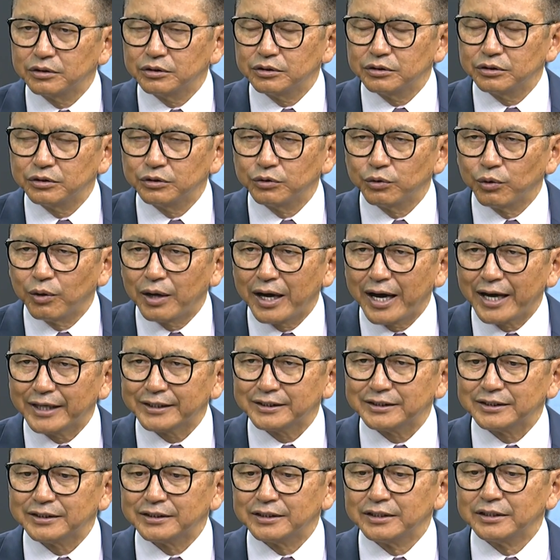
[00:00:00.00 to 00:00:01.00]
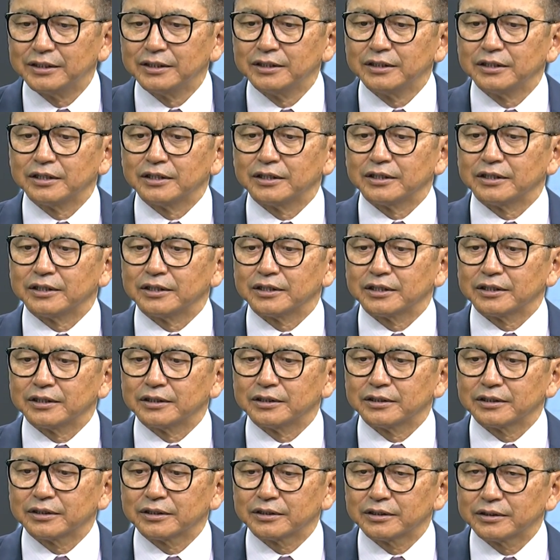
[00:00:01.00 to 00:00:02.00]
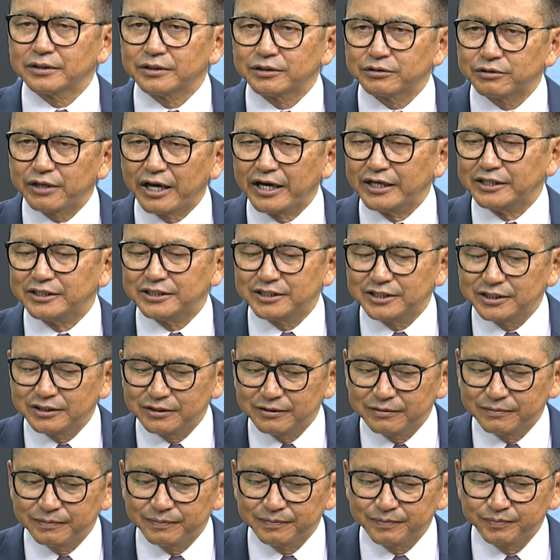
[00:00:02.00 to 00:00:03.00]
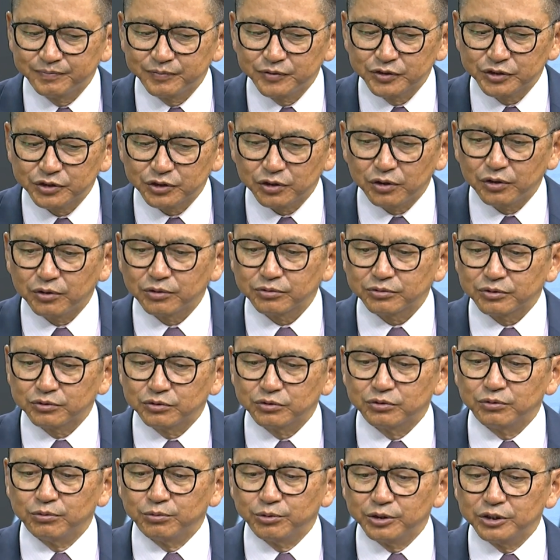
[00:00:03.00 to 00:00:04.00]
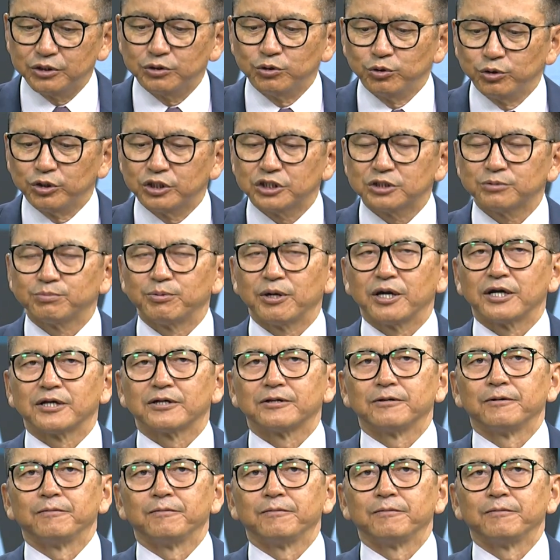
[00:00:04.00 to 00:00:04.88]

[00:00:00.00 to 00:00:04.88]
yuan rate. So we do expect